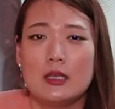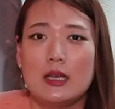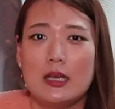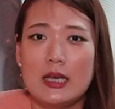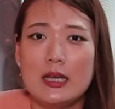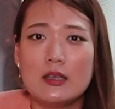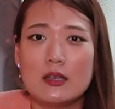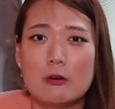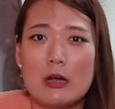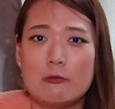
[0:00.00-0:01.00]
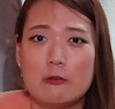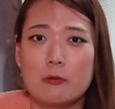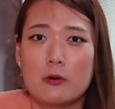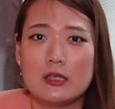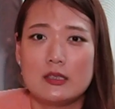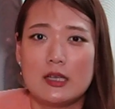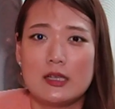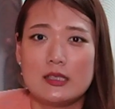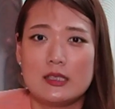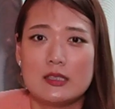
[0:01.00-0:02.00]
and the arrival process in